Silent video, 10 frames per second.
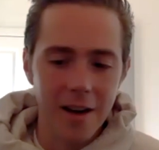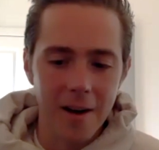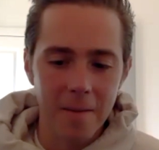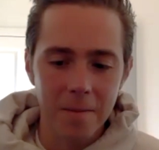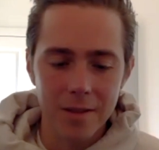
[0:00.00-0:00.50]

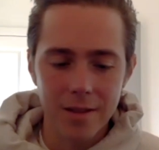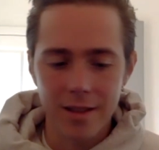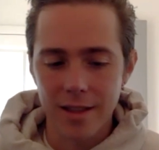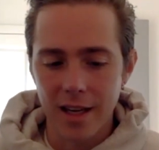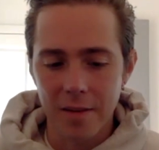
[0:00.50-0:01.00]
Just
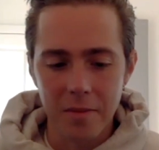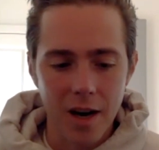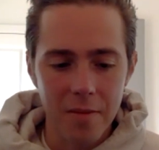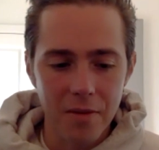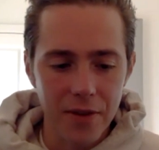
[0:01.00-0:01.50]
cause like I'm
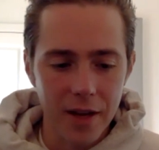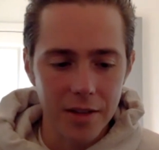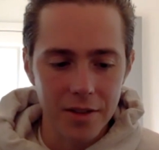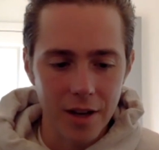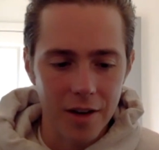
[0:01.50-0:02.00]
a fan of
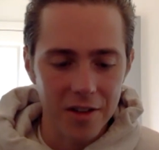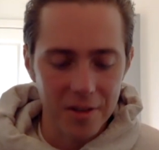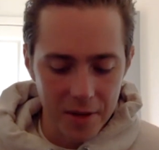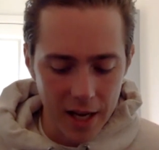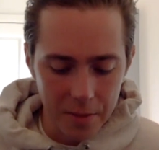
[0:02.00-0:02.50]

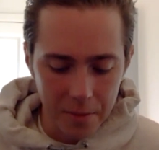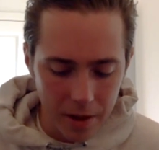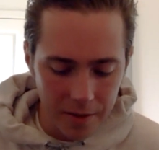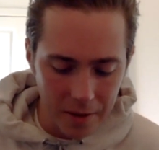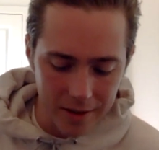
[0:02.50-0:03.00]
soccer and
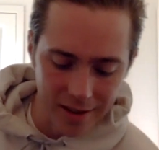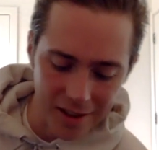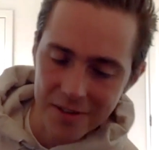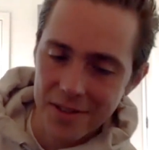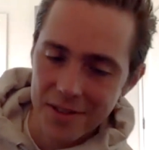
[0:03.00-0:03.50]
play
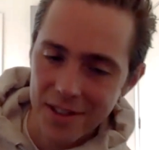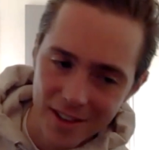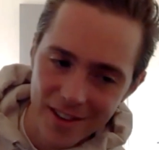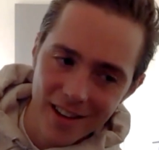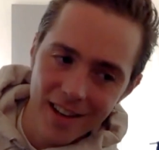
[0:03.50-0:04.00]
myself.
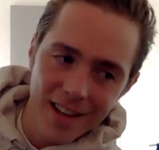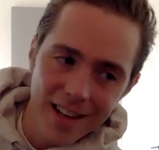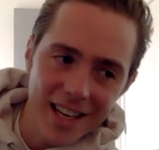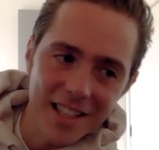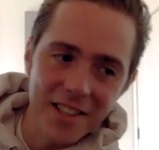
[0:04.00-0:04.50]
So
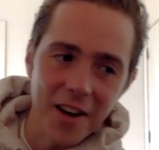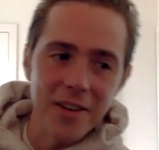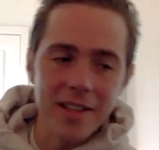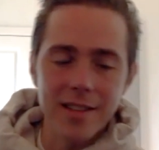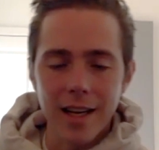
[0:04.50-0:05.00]
it's
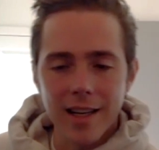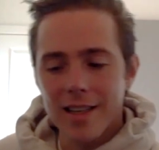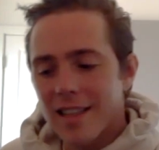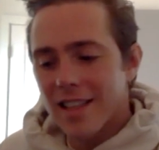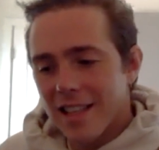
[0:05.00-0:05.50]
always
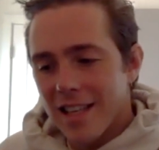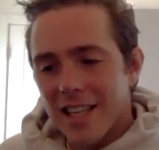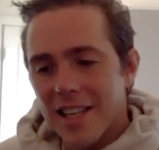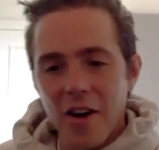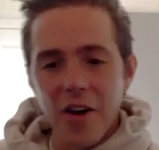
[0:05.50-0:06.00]
like,
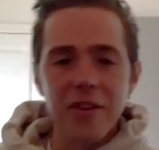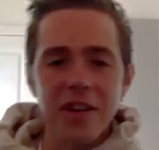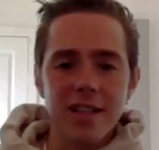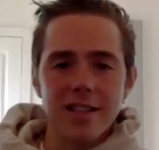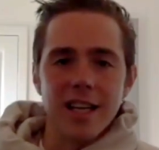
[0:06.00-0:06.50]
you know,
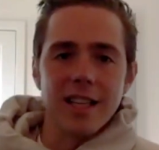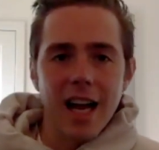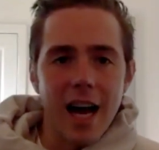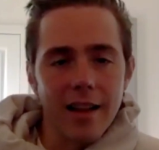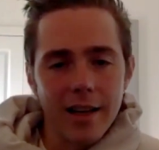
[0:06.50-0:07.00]
arenas like
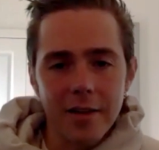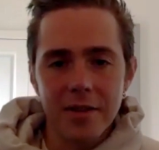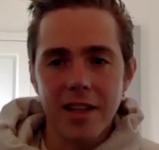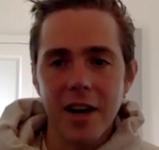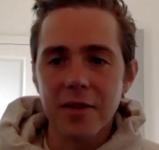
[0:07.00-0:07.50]
that. Like
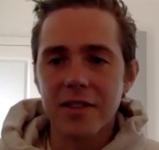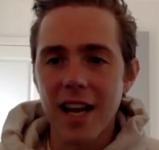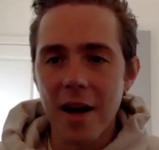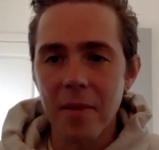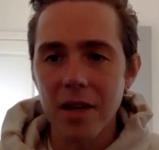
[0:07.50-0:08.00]
I would
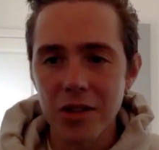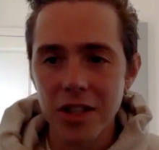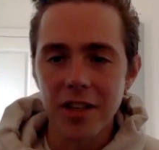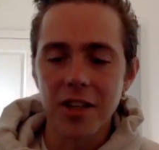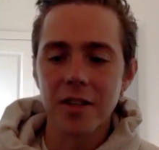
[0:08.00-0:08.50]
say
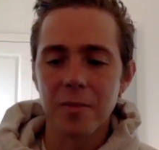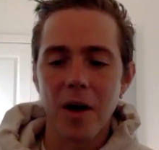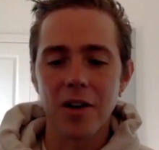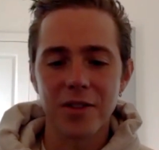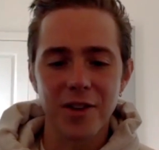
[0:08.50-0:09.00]
MSG or the
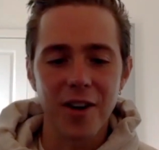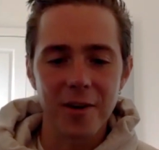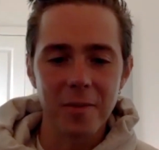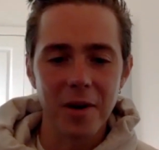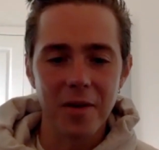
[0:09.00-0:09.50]
Boston
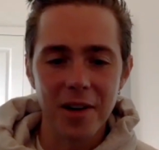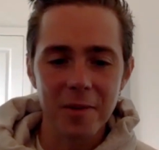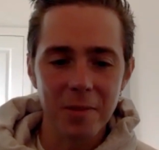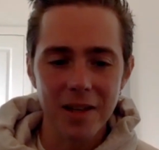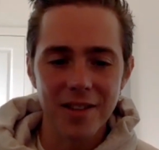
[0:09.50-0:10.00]
Garden, but I've already played